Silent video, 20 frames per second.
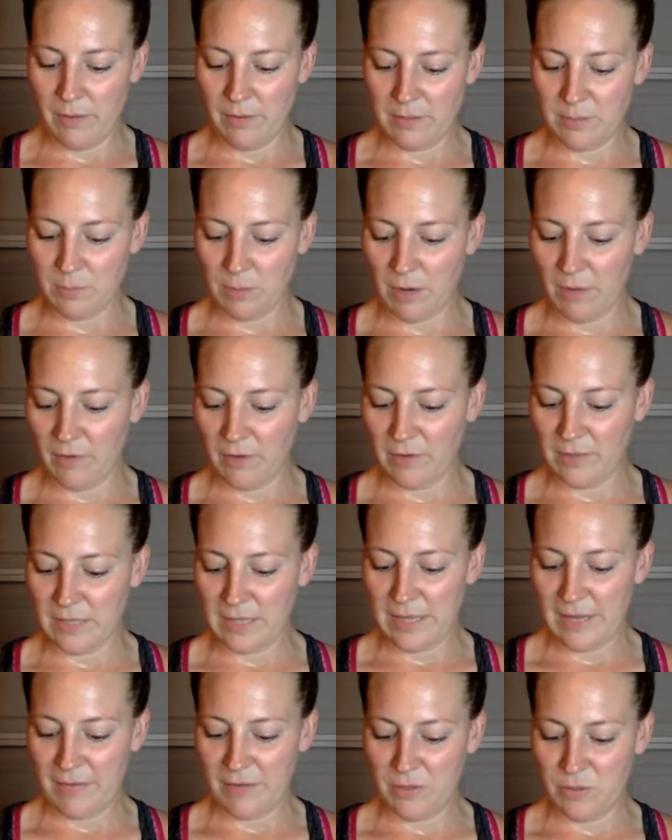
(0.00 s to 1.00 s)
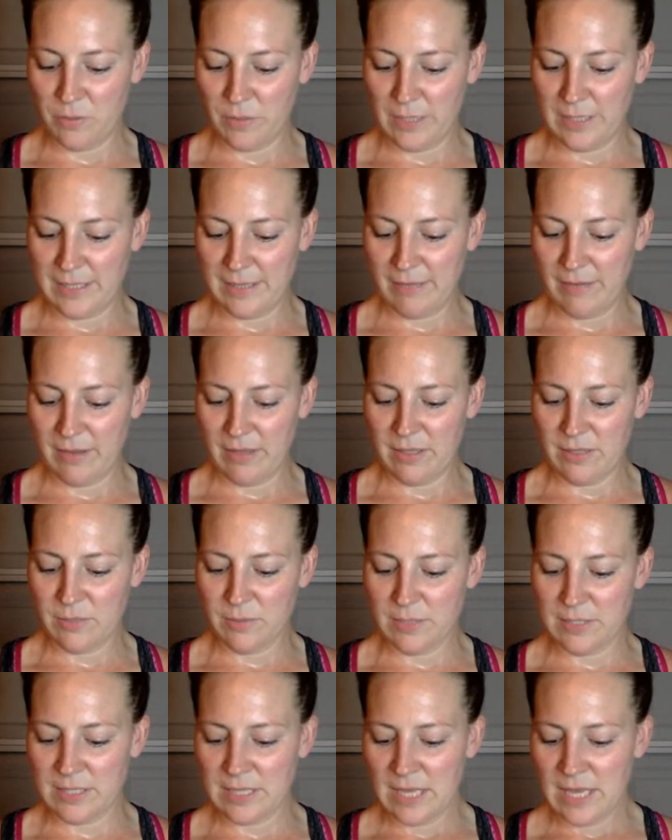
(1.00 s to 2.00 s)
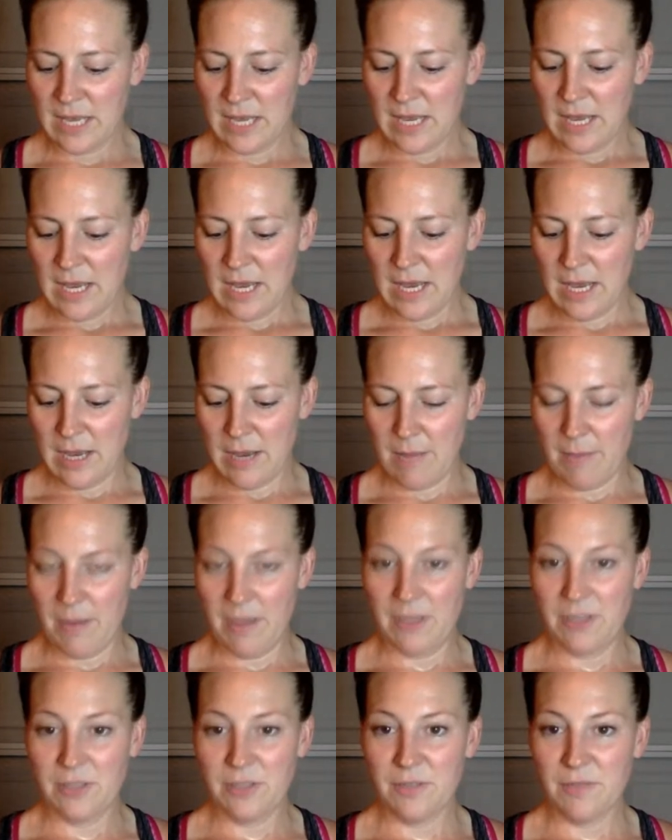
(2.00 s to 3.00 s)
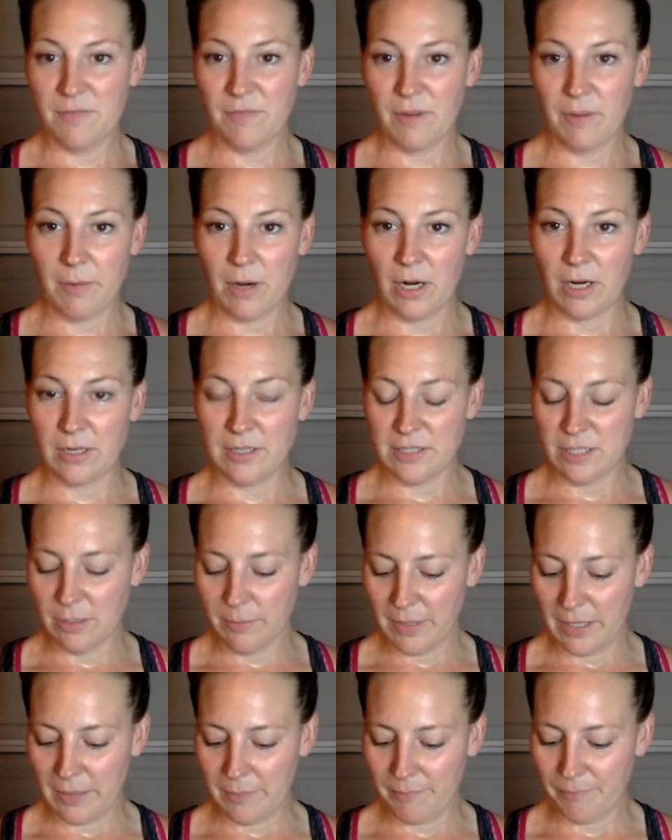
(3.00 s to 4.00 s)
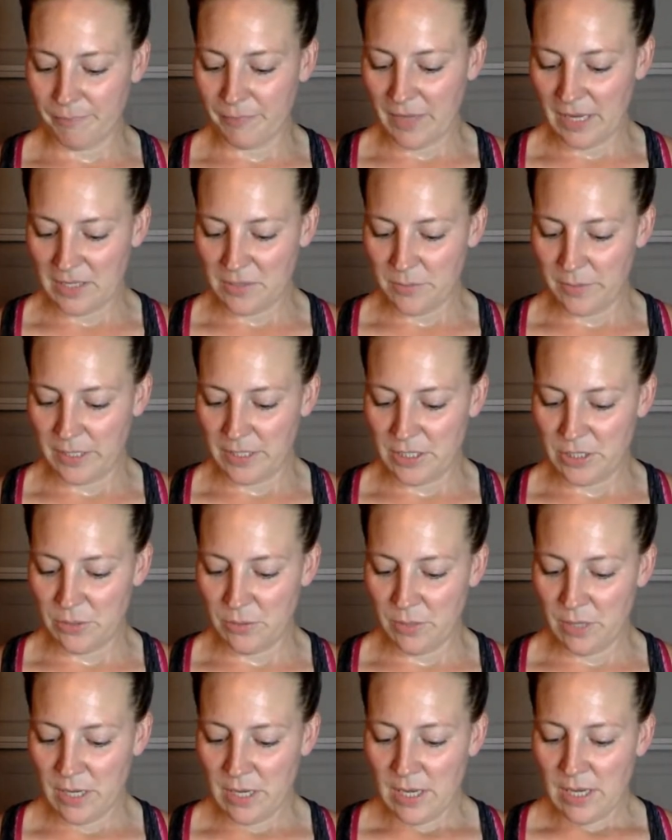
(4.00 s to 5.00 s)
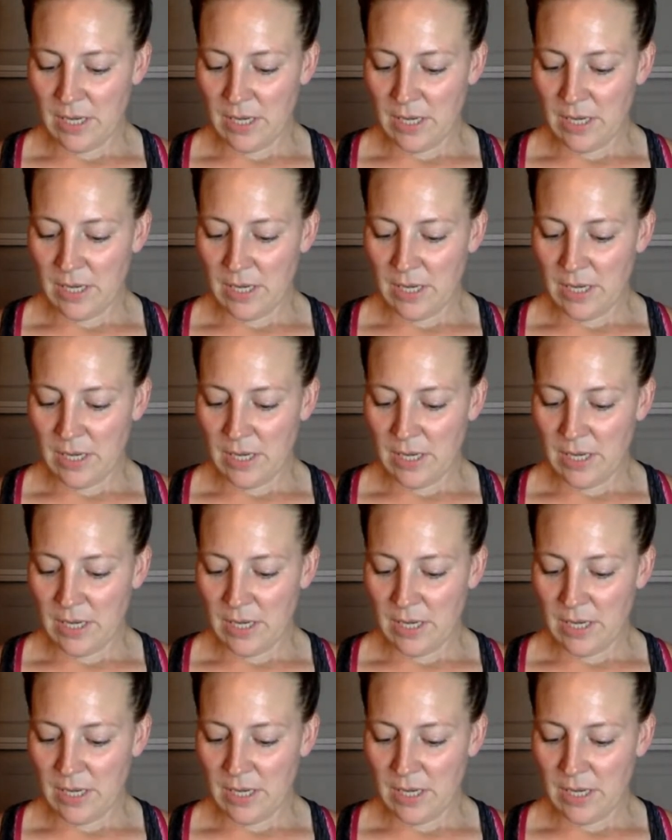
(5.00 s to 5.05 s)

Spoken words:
It was Proverbs 11:27. This was from our sermon last week too.